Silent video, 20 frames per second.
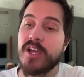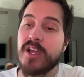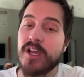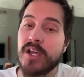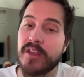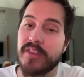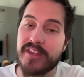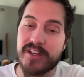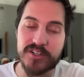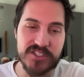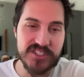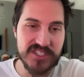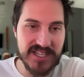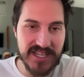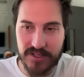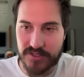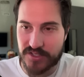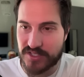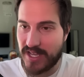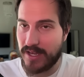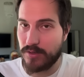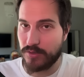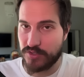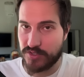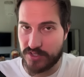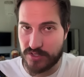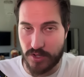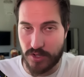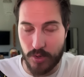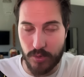their sales
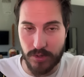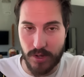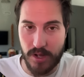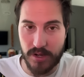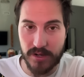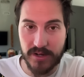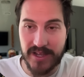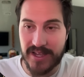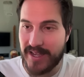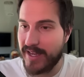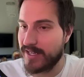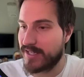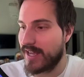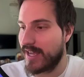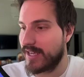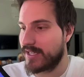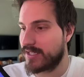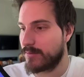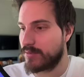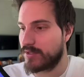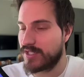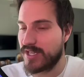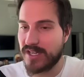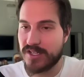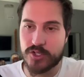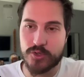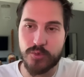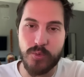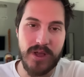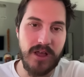cycle's so long. It takes them
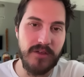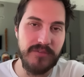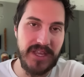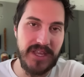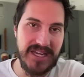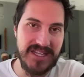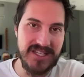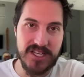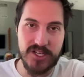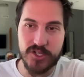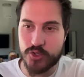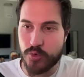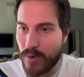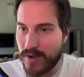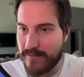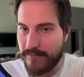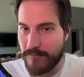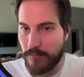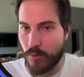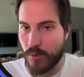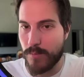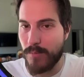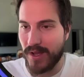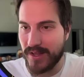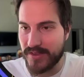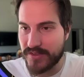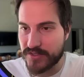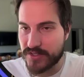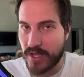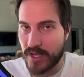6, 12, 18, 24
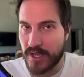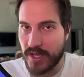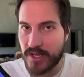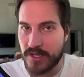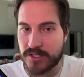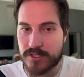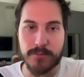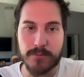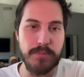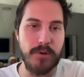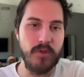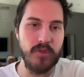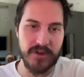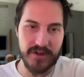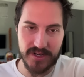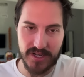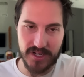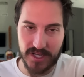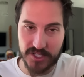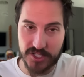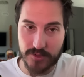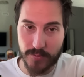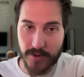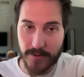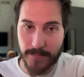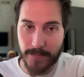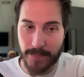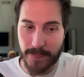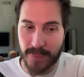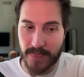months to pull in a
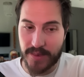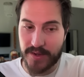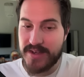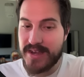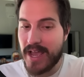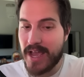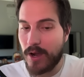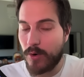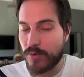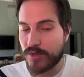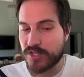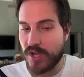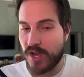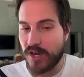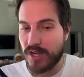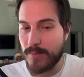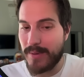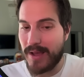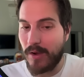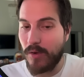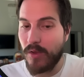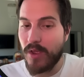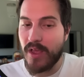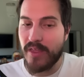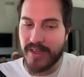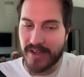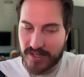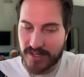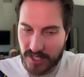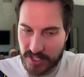customer. Now we're talking
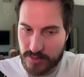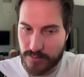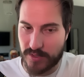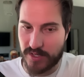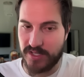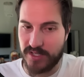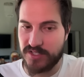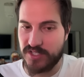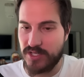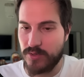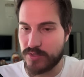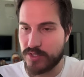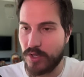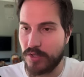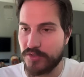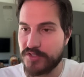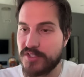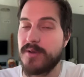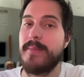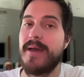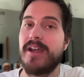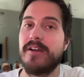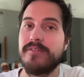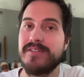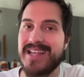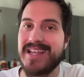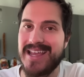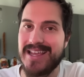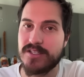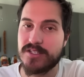about that customer can see results in a matter
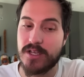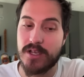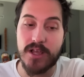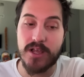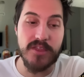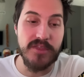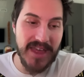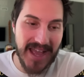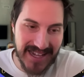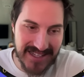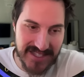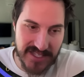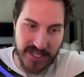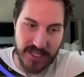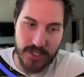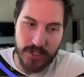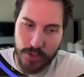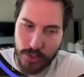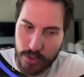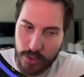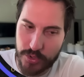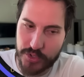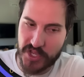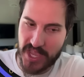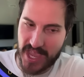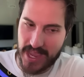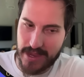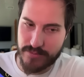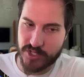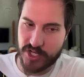of days. That's a
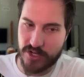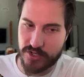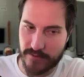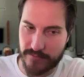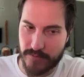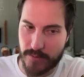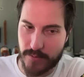huge game changer for